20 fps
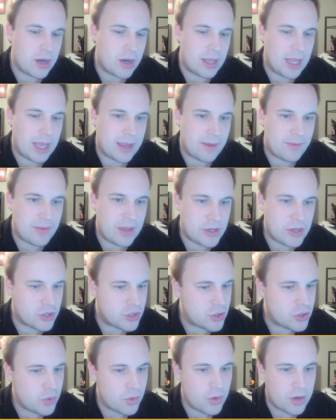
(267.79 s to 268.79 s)
or like, if they just
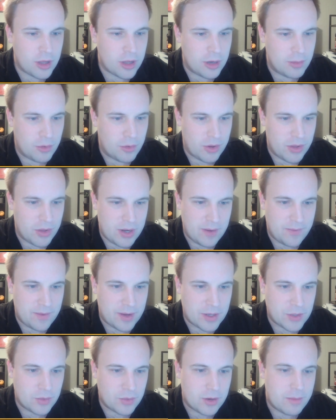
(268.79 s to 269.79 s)
scored a little more, the
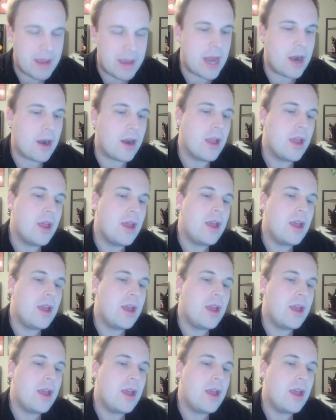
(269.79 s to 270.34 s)
defense wouldn't have mattered.